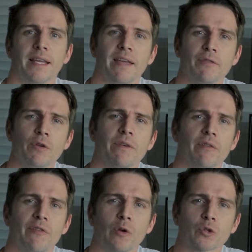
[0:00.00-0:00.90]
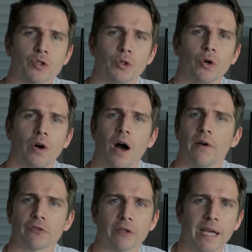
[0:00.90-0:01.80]
If you've ever felt sore
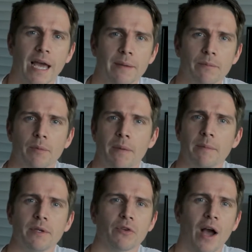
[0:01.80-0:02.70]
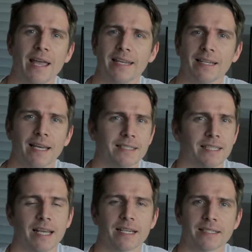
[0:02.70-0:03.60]
after a game, maybe you've got achy legs the
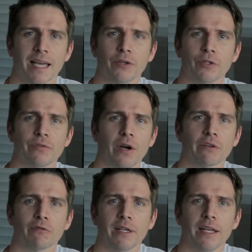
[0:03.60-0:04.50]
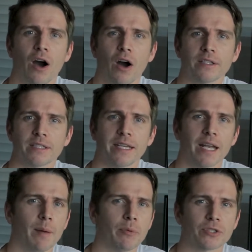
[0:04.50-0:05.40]
next day or you find it really hard to get
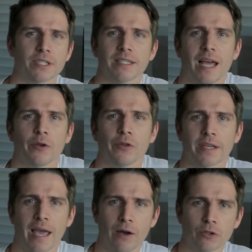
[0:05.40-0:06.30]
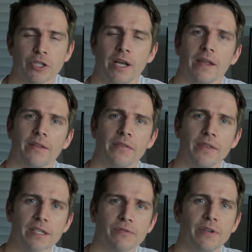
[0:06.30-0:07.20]
up or sit down on the couch, then
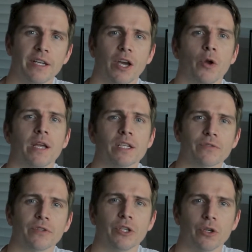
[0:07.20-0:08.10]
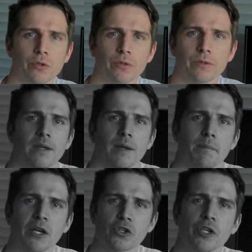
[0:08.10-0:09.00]
this video is for you.
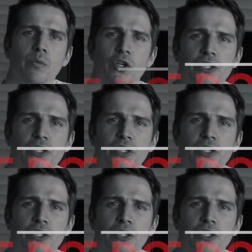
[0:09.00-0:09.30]
Make sure you watch